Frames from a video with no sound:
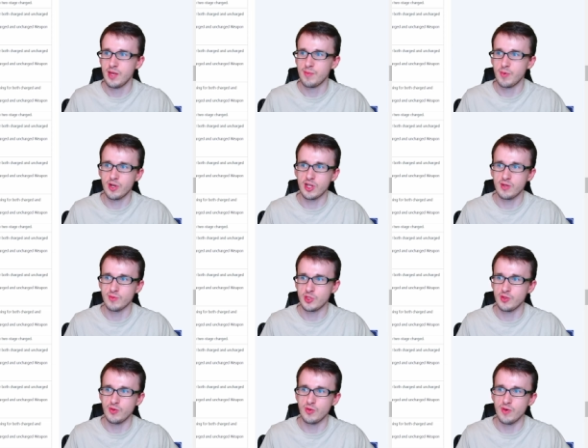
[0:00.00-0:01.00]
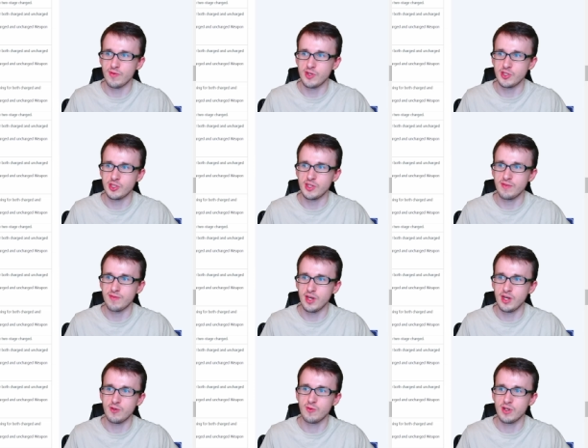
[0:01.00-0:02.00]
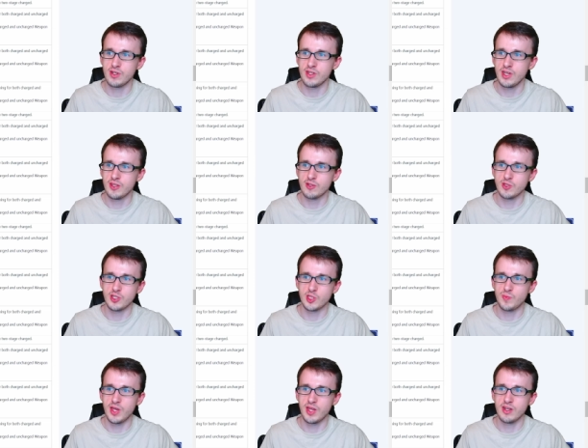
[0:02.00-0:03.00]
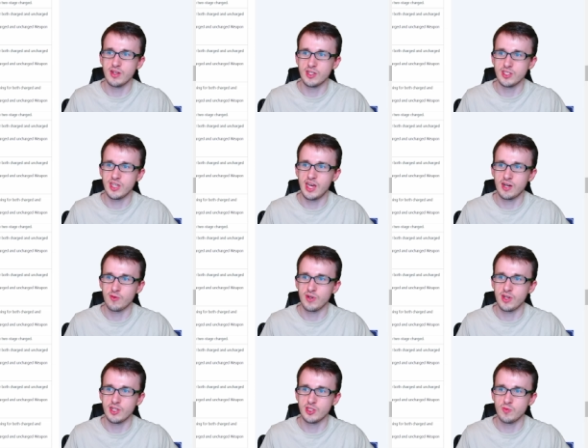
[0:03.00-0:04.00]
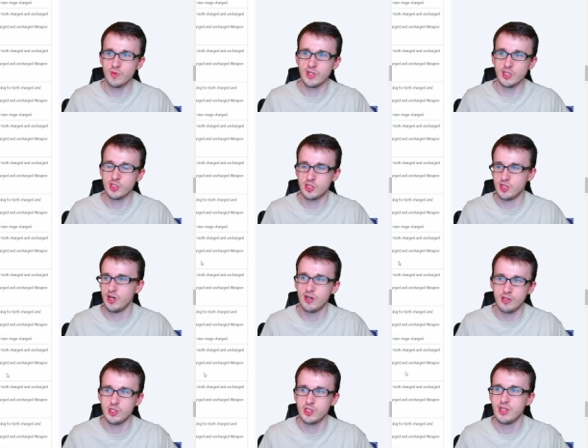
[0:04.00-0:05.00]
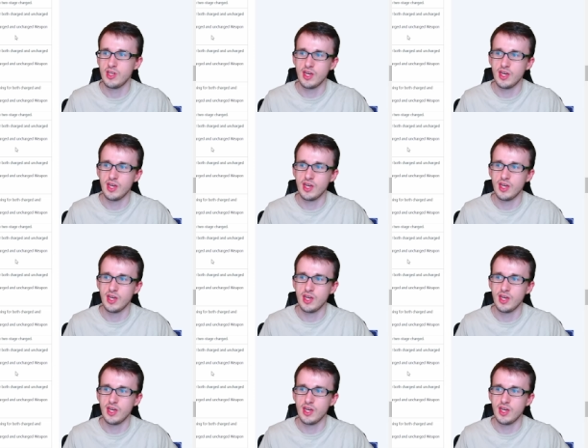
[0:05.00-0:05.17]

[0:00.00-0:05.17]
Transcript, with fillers: But when it comes to Frenzied Firework, there's an expanded attack range when it's charged.